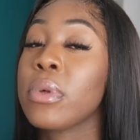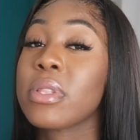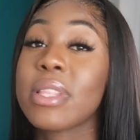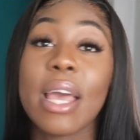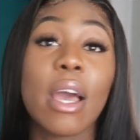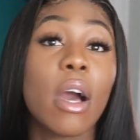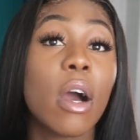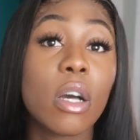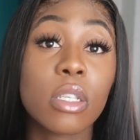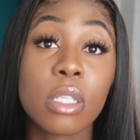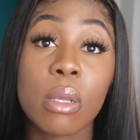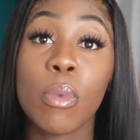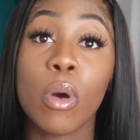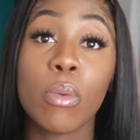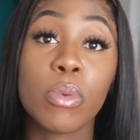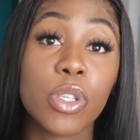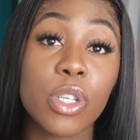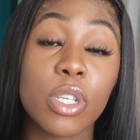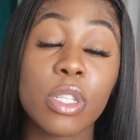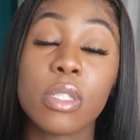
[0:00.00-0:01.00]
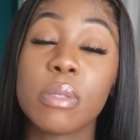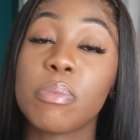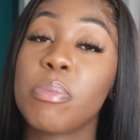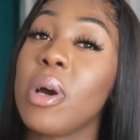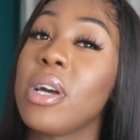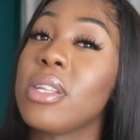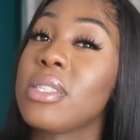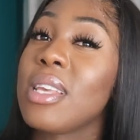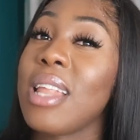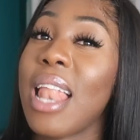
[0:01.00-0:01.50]
there are some options,
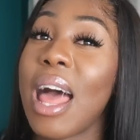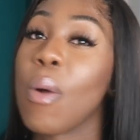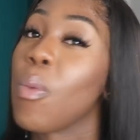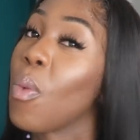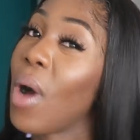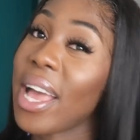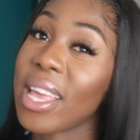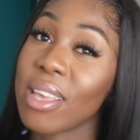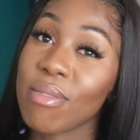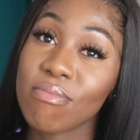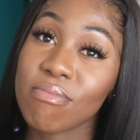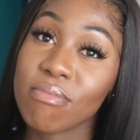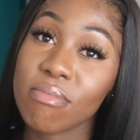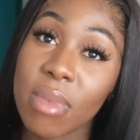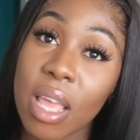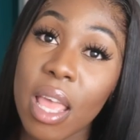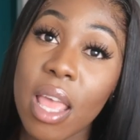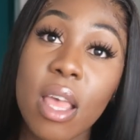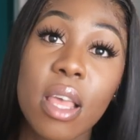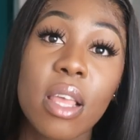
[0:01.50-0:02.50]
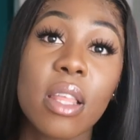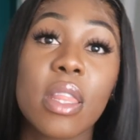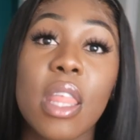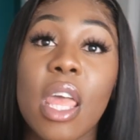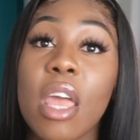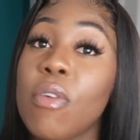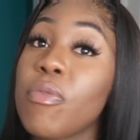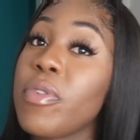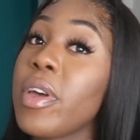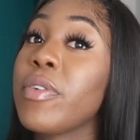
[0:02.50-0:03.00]
but to like white.
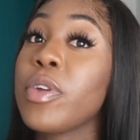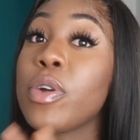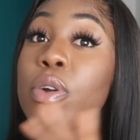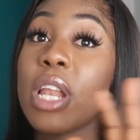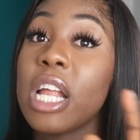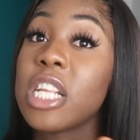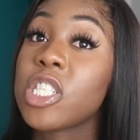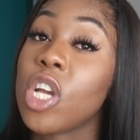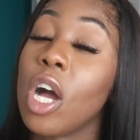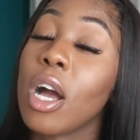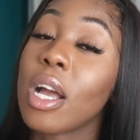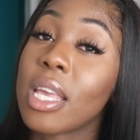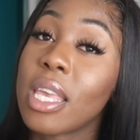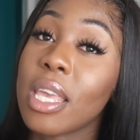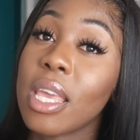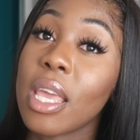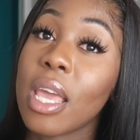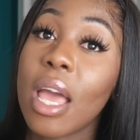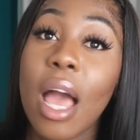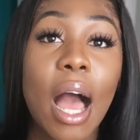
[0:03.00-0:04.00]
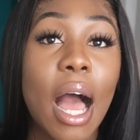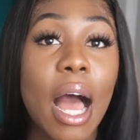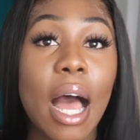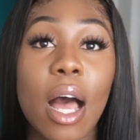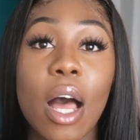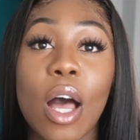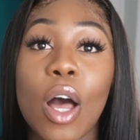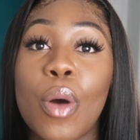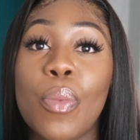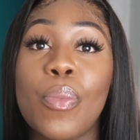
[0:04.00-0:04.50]
They are very good at chunky,
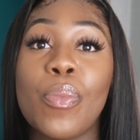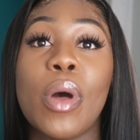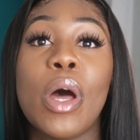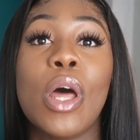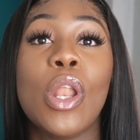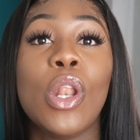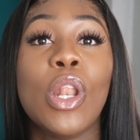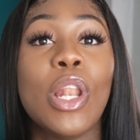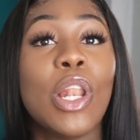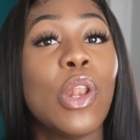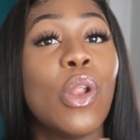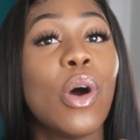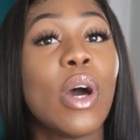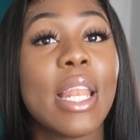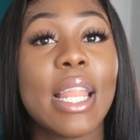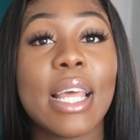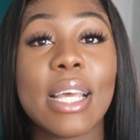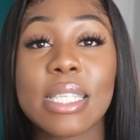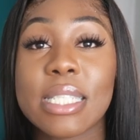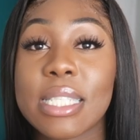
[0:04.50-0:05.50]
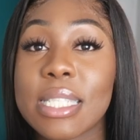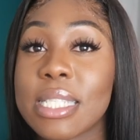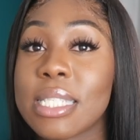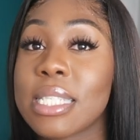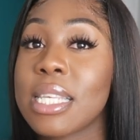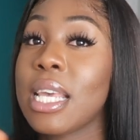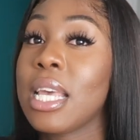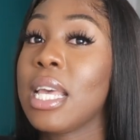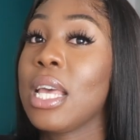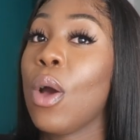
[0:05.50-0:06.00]
a lot
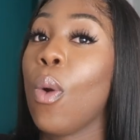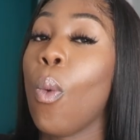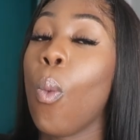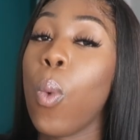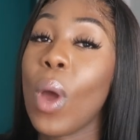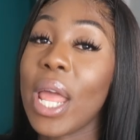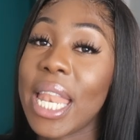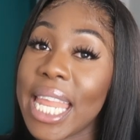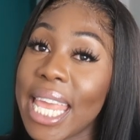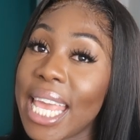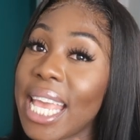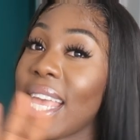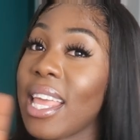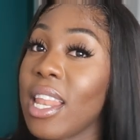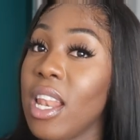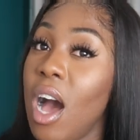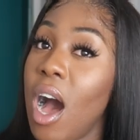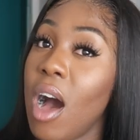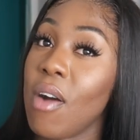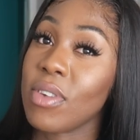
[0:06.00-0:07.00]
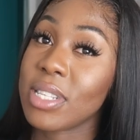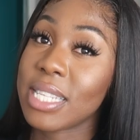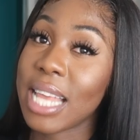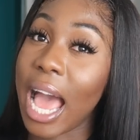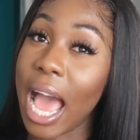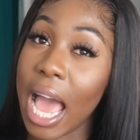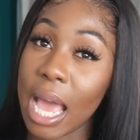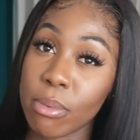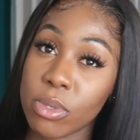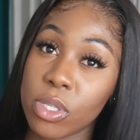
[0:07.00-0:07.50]
less winning in other
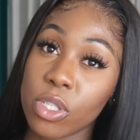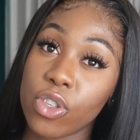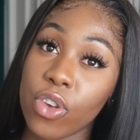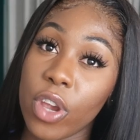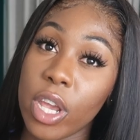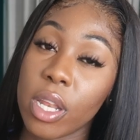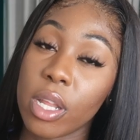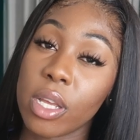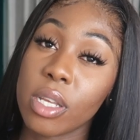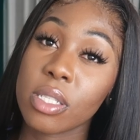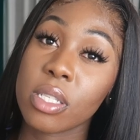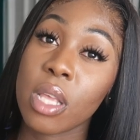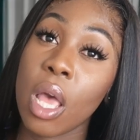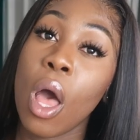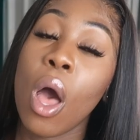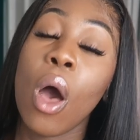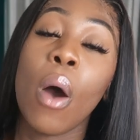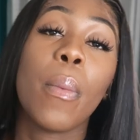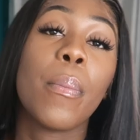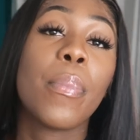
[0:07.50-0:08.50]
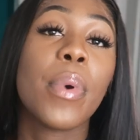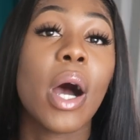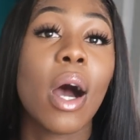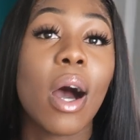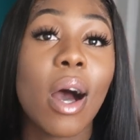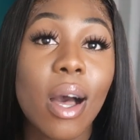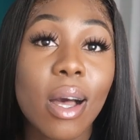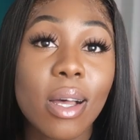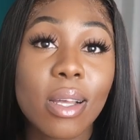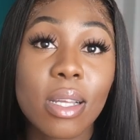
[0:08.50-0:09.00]
types of trainers,
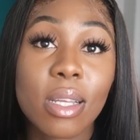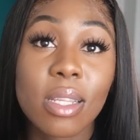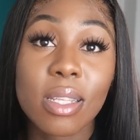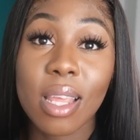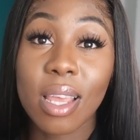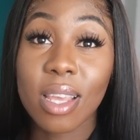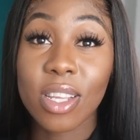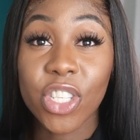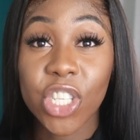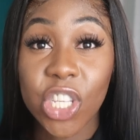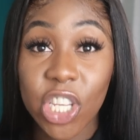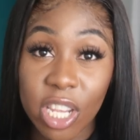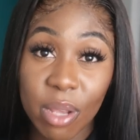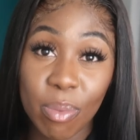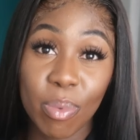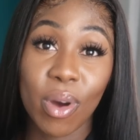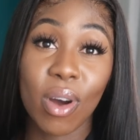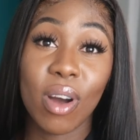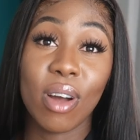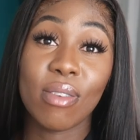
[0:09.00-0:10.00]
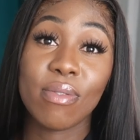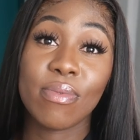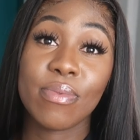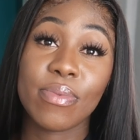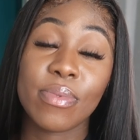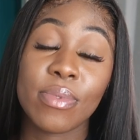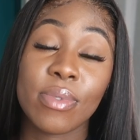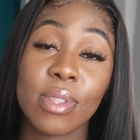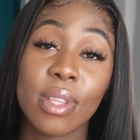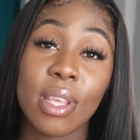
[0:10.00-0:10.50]
but they are cheaper.
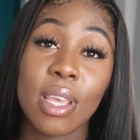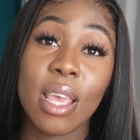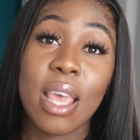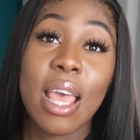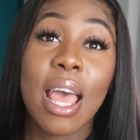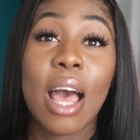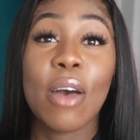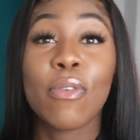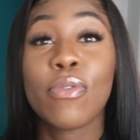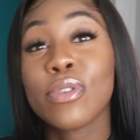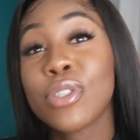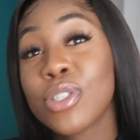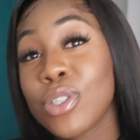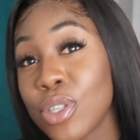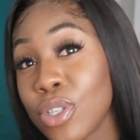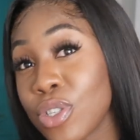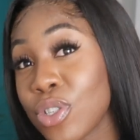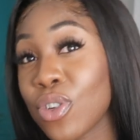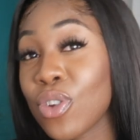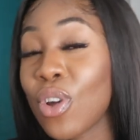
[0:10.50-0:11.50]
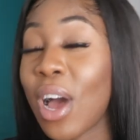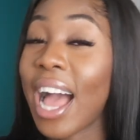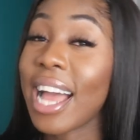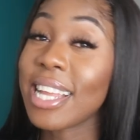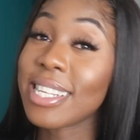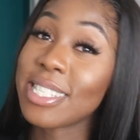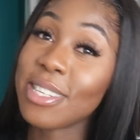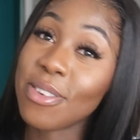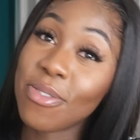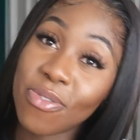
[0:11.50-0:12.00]
And for shoes you're not
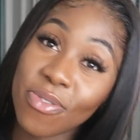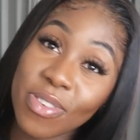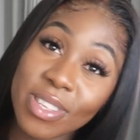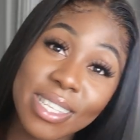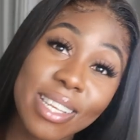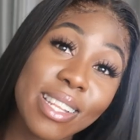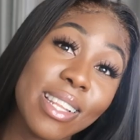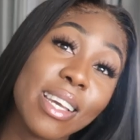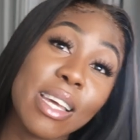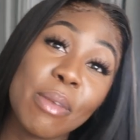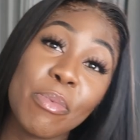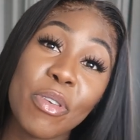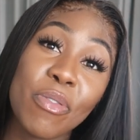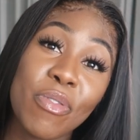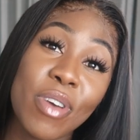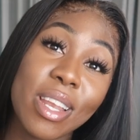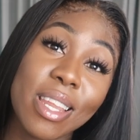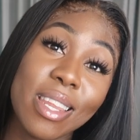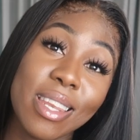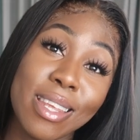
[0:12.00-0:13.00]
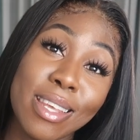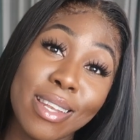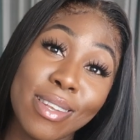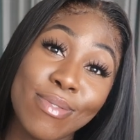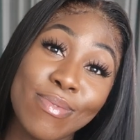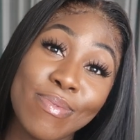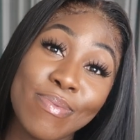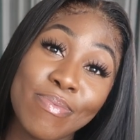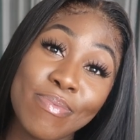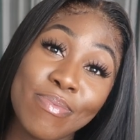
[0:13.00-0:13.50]
actually physically going to be running
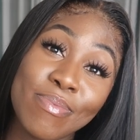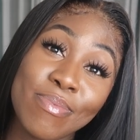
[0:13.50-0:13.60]
in,